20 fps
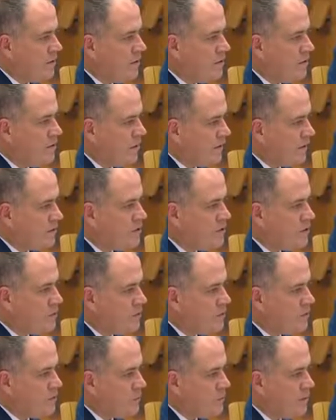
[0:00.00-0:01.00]
making
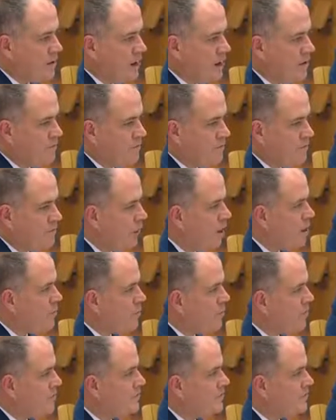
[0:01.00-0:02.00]
sure that we have the right
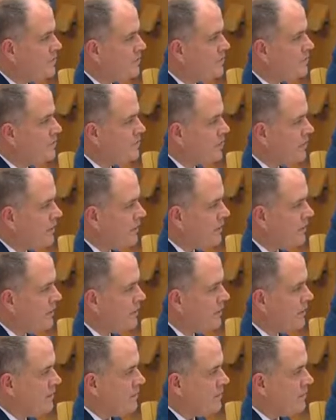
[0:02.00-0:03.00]
presence, certainly
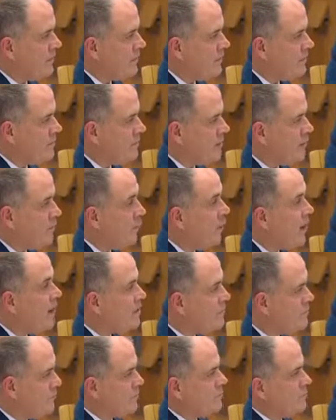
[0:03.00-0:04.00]

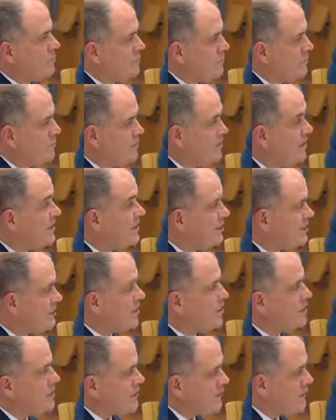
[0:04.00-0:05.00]
away from city
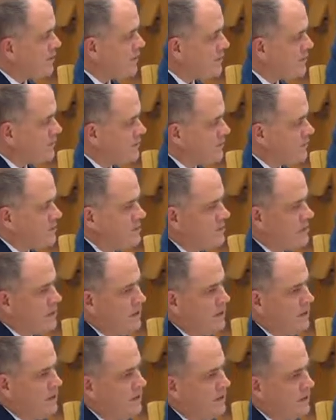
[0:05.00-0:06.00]
CBDs.
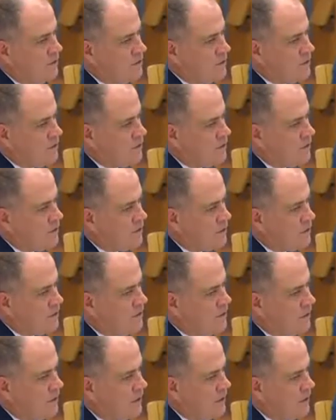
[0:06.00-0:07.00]
Geelong has
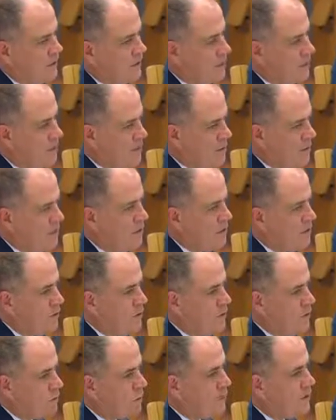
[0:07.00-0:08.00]
certainly come up.
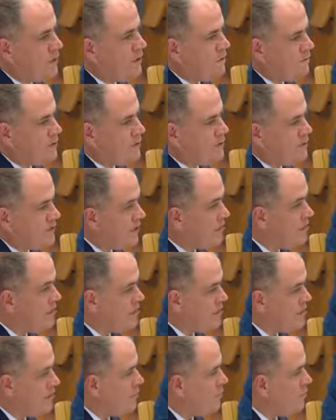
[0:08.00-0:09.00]
We have
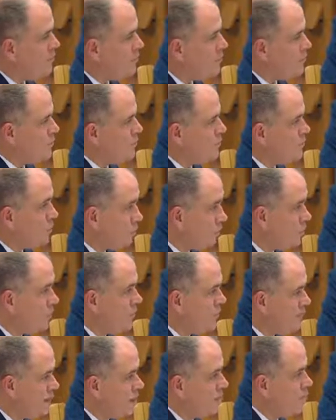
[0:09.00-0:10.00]
just done a review of all
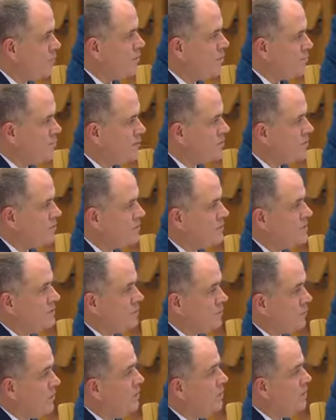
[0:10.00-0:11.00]
of our premises as
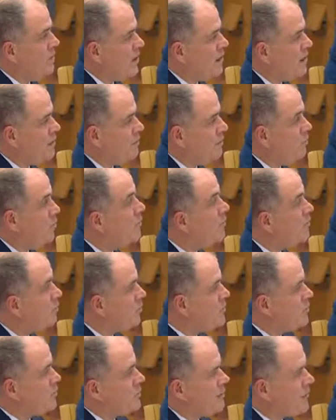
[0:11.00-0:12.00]
to where we are and where we
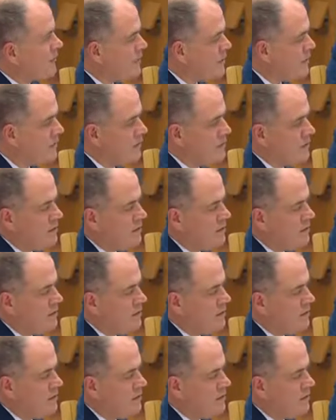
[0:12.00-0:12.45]
want to be.